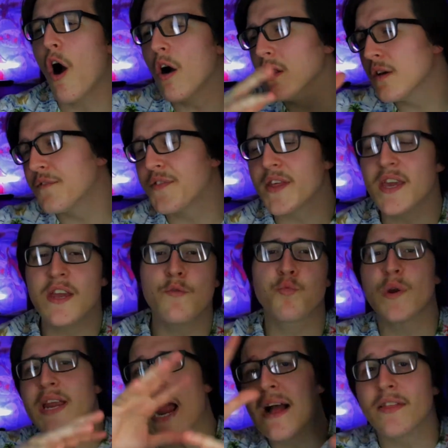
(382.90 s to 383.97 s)
all of the
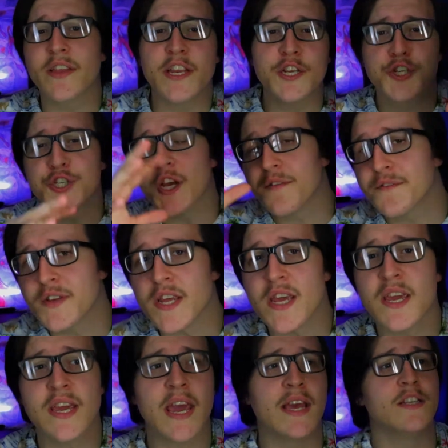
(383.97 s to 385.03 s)
reality
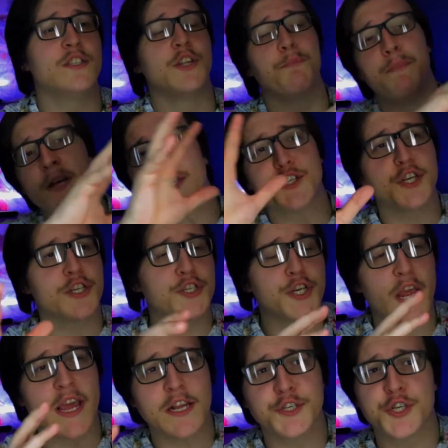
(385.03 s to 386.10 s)
shifting and dimension
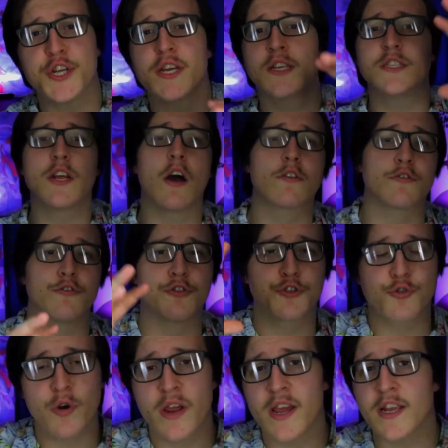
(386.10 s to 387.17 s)
changing, Doctor
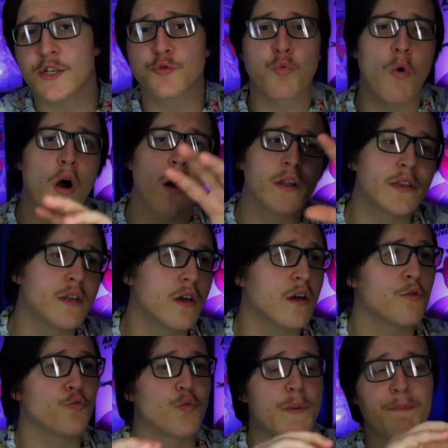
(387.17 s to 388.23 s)
Strange,
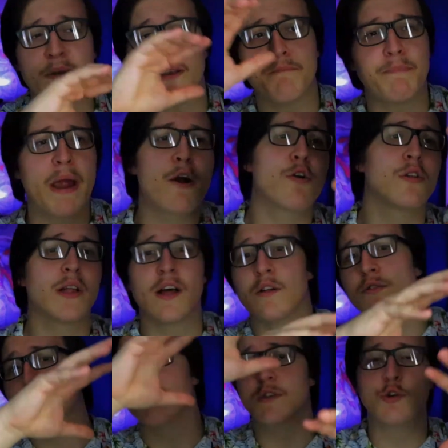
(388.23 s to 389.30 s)
Wanda, ripping
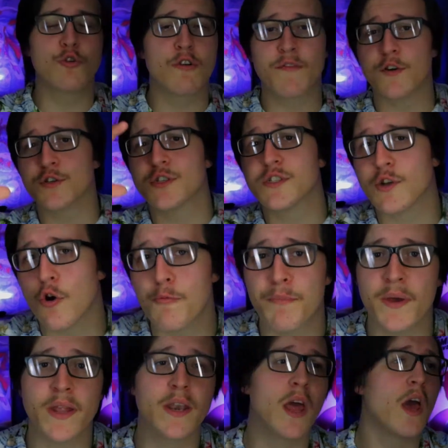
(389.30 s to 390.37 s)
parallel universes
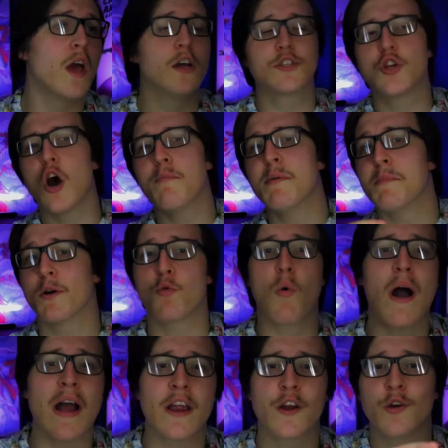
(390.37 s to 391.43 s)
open, Tobey
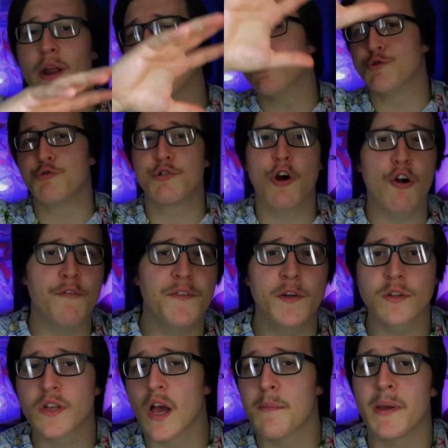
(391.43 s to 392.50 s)
Maguire, Andrew
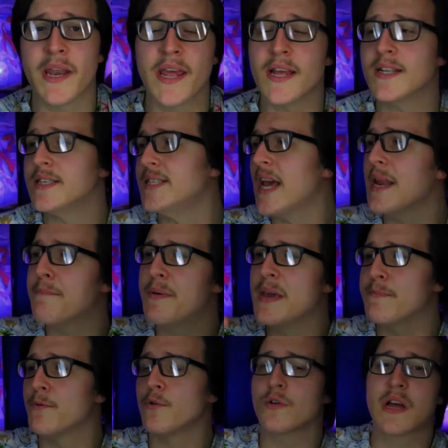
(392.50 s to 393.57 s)
Garfield coming in, dead
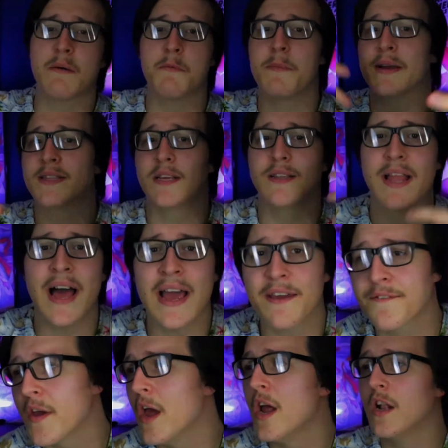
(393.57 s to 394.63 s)
people coming back to
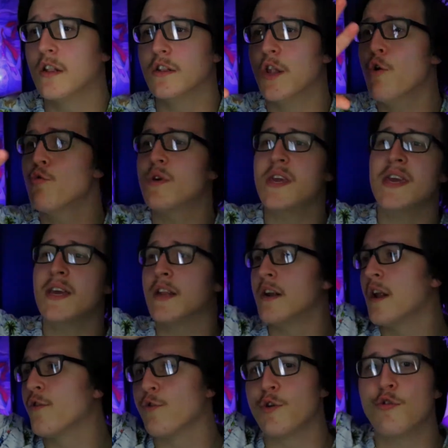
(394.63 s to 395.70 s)
life, Loki in
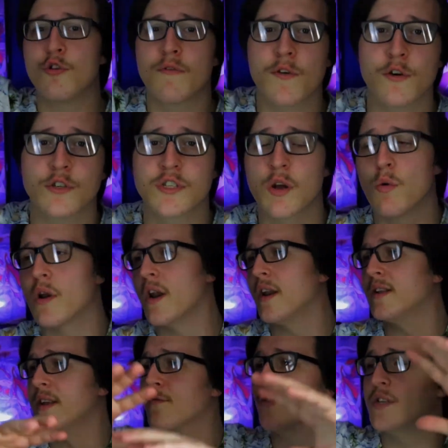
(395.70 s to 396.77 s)
another universe going on a
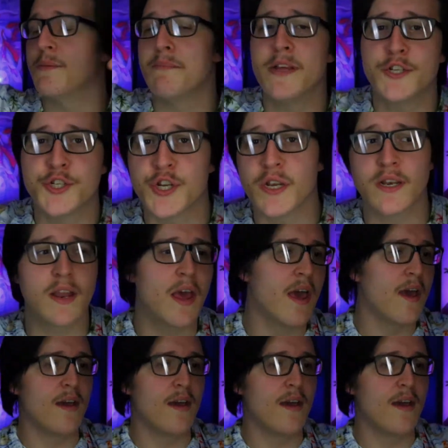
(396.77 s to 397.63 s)
different dimension,